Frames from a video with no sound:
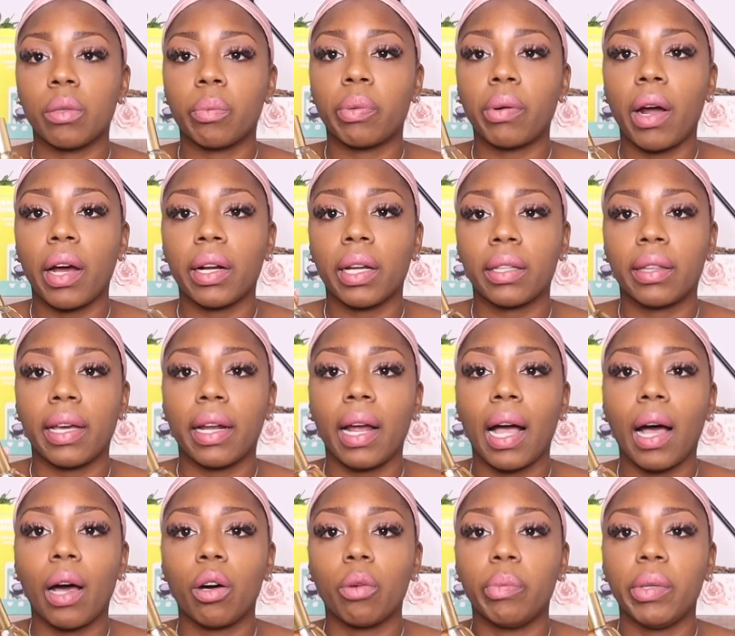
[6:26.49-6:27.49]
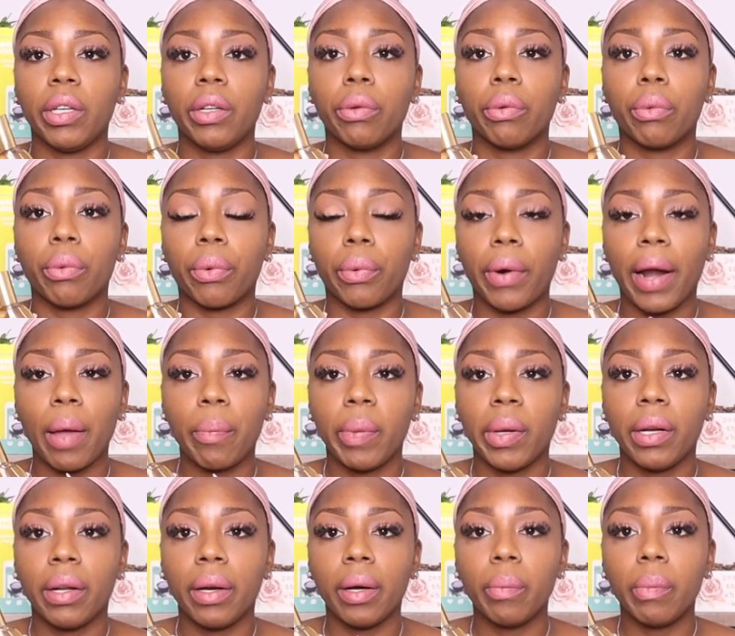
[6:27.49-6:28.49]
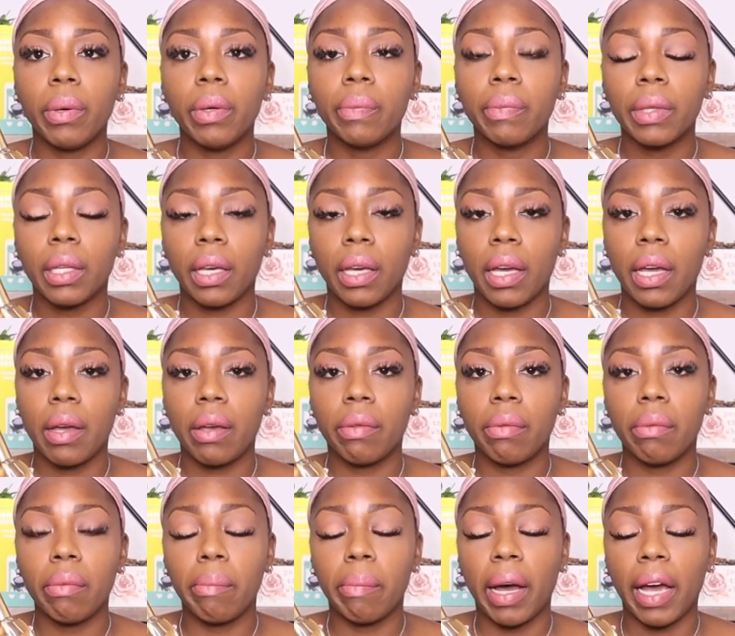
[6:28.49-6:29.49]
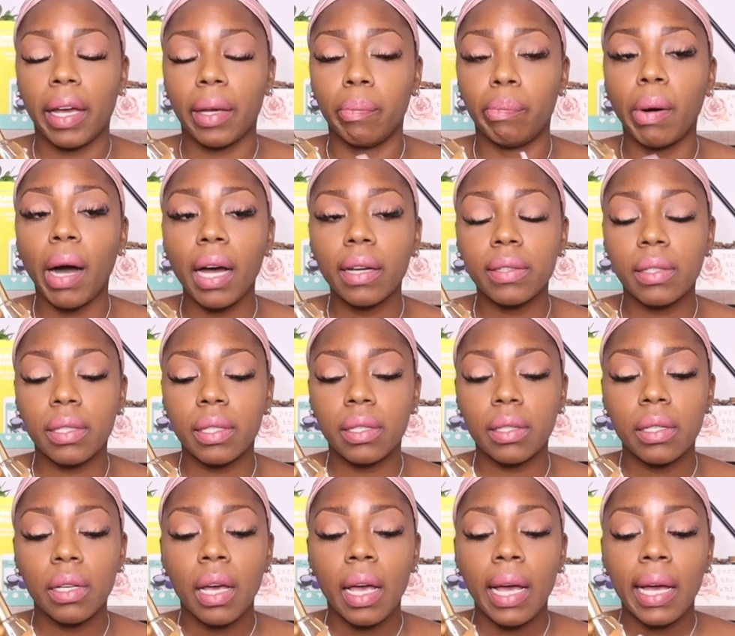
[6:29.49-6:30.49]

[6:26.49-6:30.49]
the product that I'll be wrapping up in my box.